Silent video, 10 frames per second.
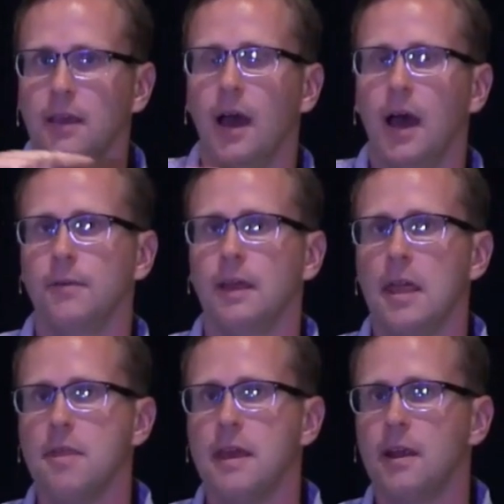right
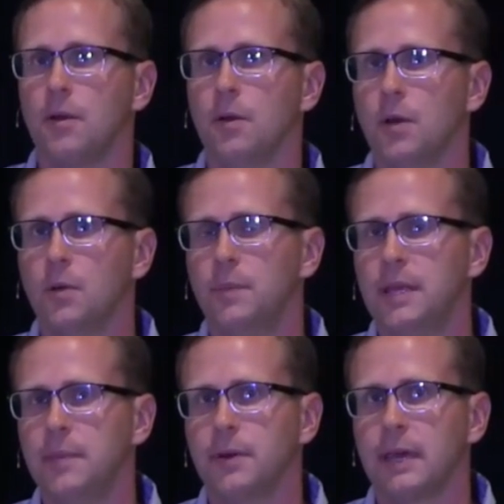there where
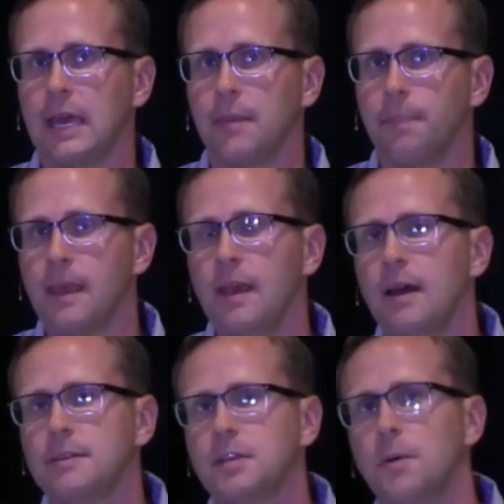people came.
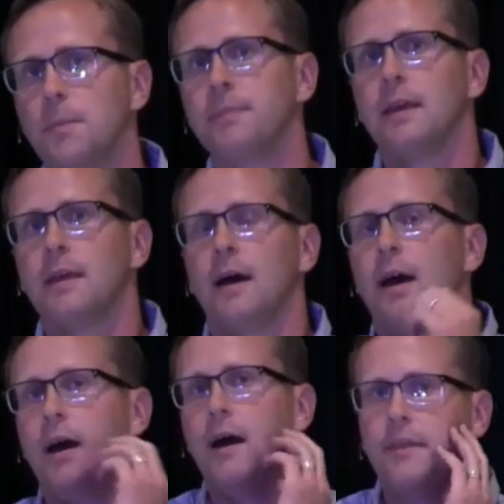So
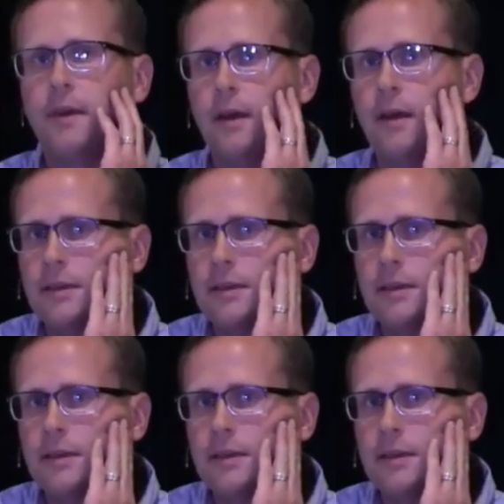the